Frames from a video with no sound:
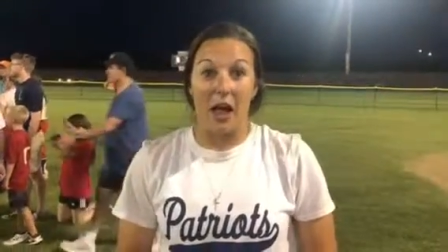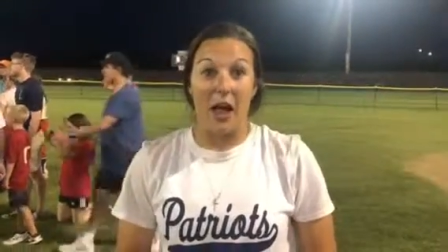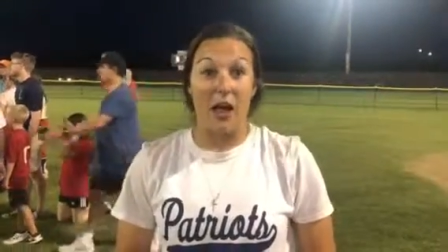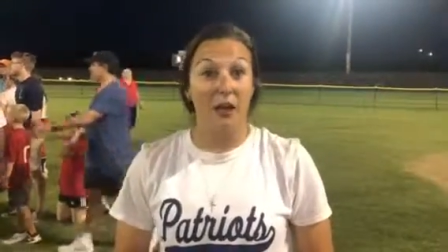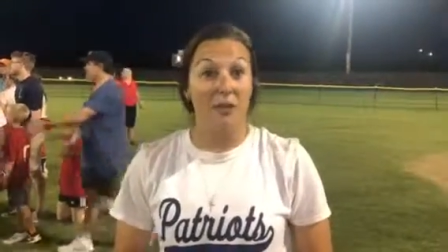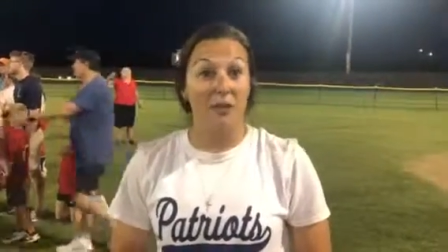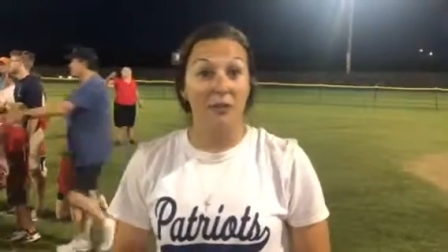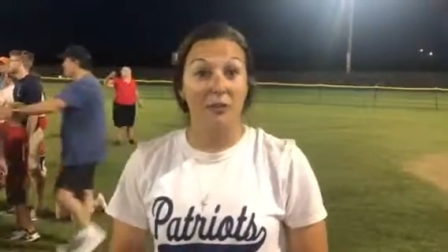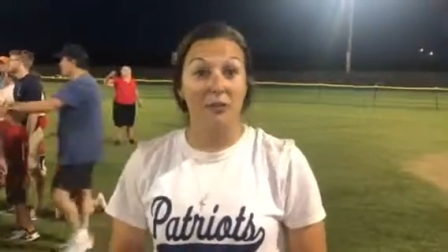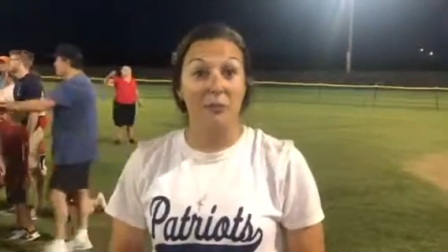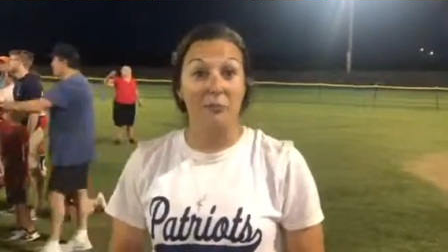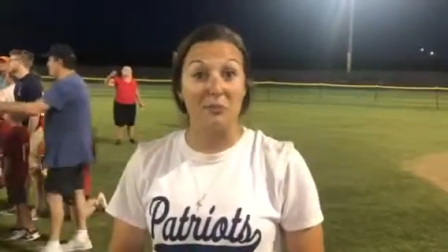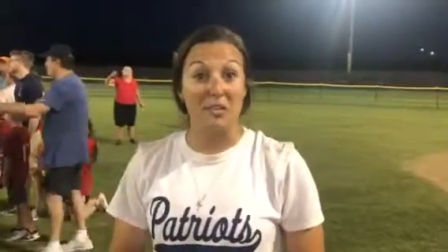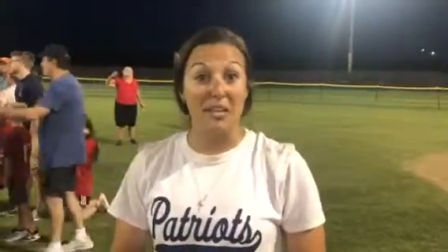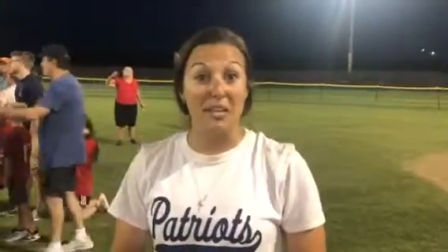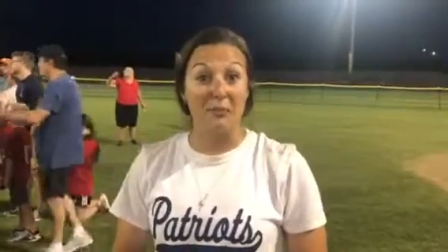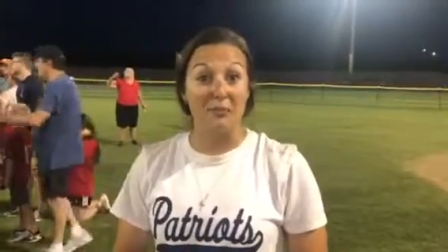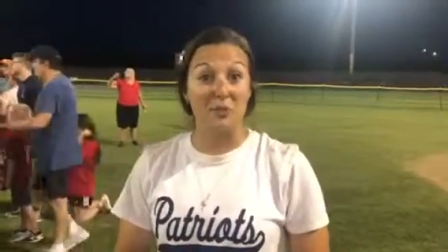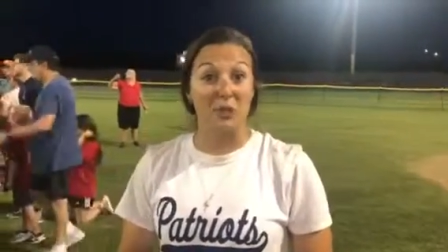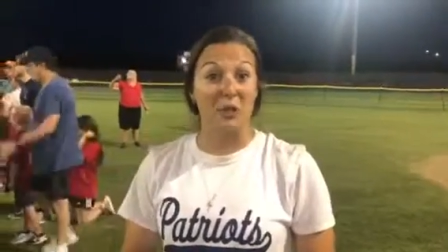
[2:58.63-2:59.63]
Uh, they're from
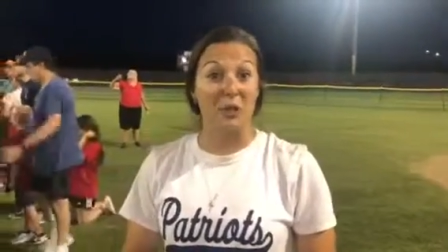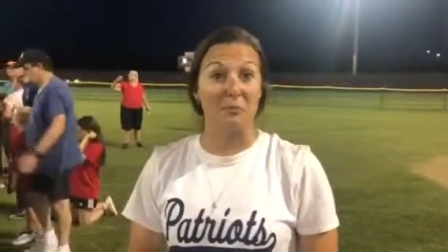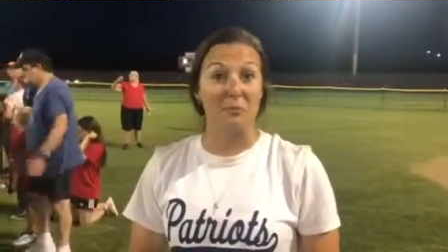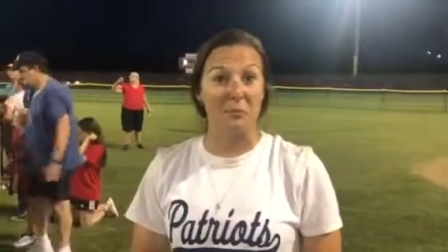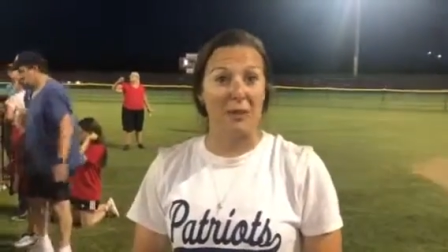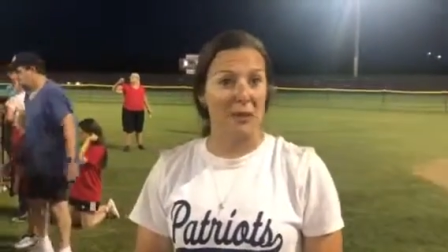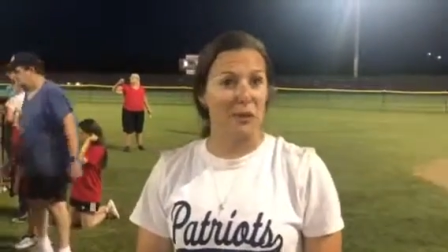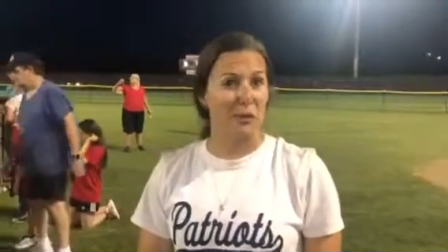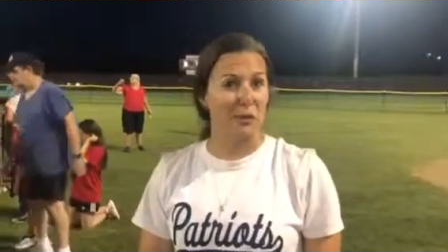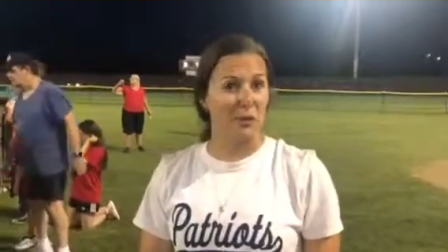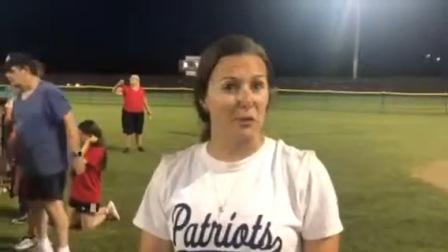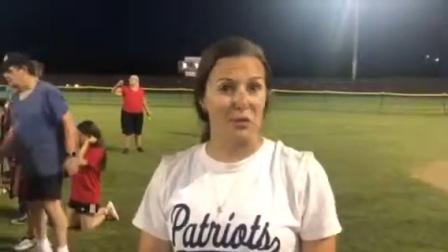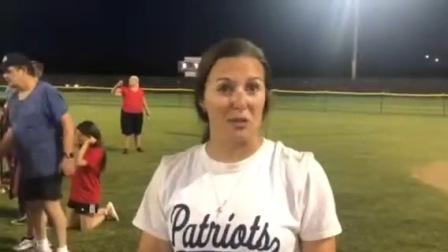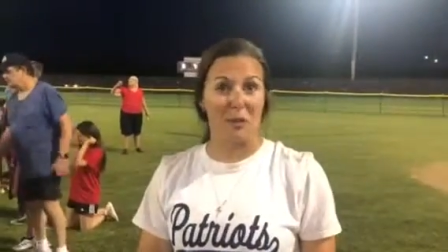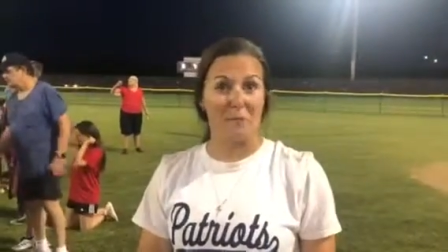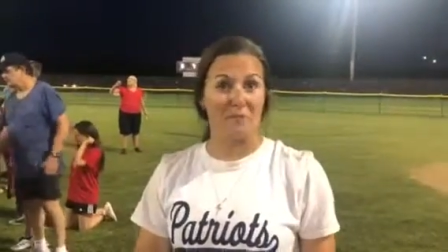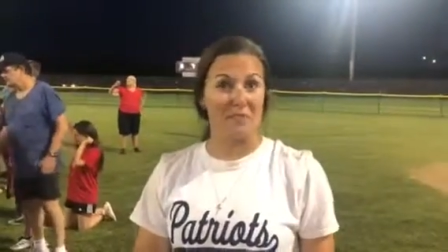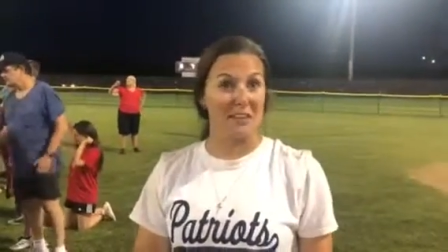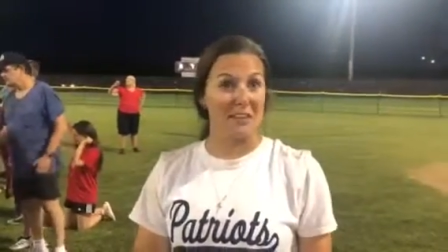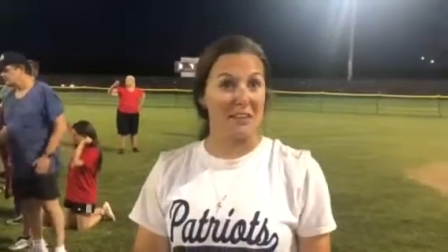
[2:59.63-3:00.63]
Sam's Club, Makers
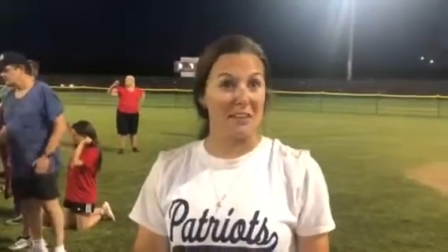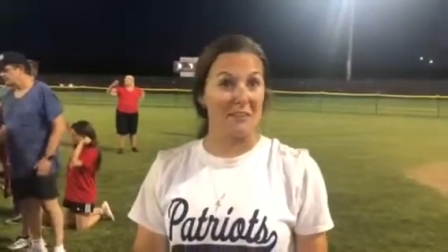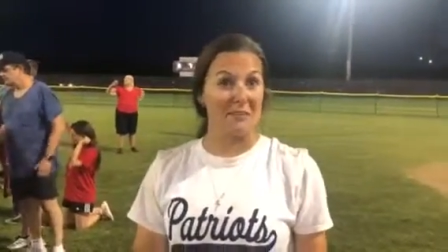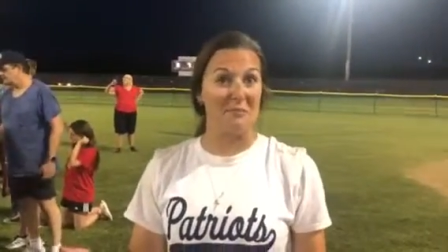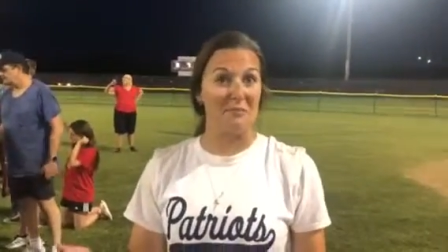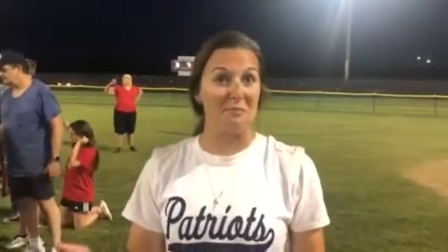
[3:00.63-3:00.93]
something,